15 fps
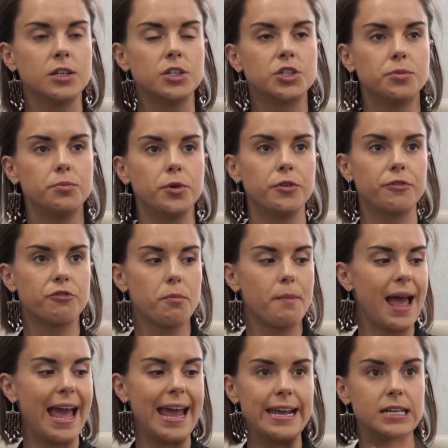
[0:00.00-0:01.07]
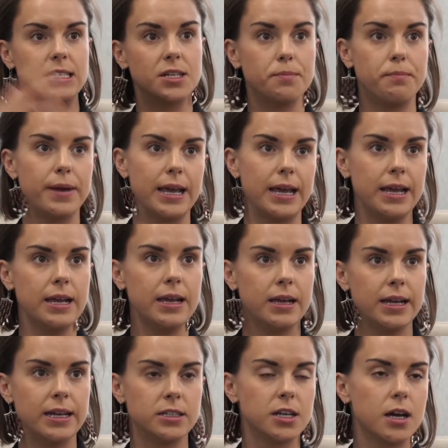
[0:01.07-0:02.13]
to move from A to B
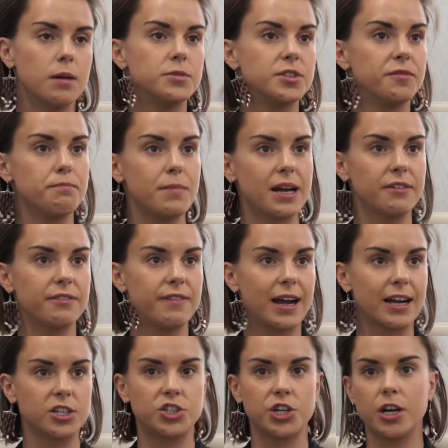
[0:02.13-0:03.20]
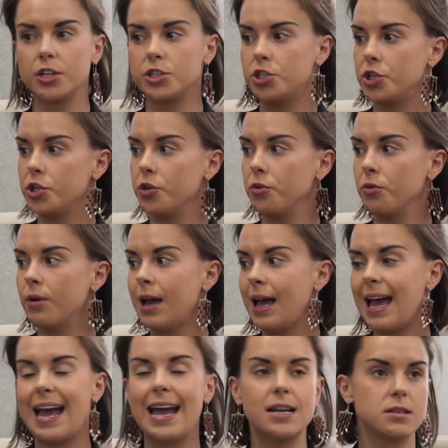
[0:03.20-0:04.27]
in terms of manufacture to
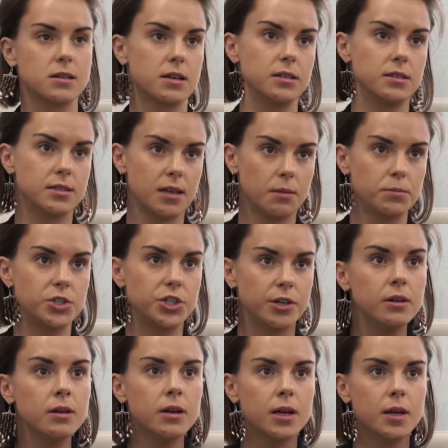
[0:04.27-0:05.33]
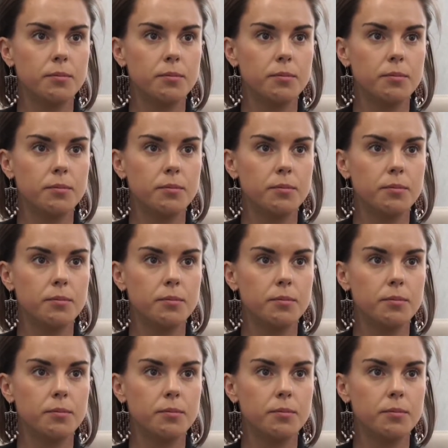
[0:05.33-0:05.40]
end consumption,